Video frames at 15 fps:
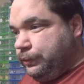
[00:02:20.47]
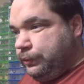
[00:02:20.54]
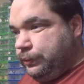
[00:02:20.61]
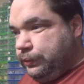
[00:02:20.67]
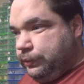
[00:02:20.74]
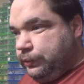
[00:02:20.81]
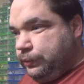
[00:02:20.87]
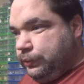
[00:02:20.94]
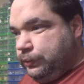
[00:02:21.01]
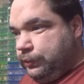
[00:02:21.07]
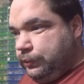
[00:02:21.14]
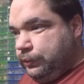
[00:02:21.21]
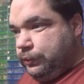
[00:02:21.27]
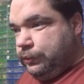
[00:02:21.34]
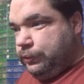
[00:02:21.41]

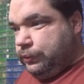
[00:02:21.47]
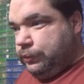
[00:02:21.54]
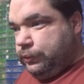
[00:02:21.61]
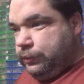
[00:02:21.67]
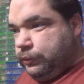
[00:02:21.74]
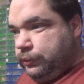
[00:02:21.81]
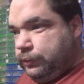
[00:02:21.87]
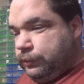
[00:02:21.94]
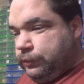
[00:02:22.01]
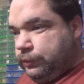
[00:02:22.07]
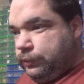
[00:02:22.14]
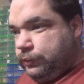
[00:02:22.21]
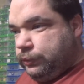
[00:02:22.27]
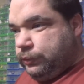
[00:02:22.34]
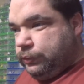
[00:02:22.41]

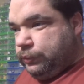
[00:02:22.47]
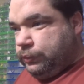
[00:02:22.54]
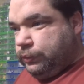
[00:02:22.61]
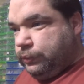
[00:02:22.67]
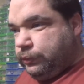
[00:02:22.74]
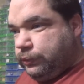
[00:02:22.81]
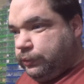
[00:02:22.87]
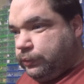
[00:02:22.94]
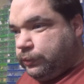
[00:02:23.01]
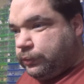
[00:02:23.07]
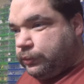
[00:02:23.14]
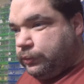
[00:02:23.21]
No one is speaking in this clip.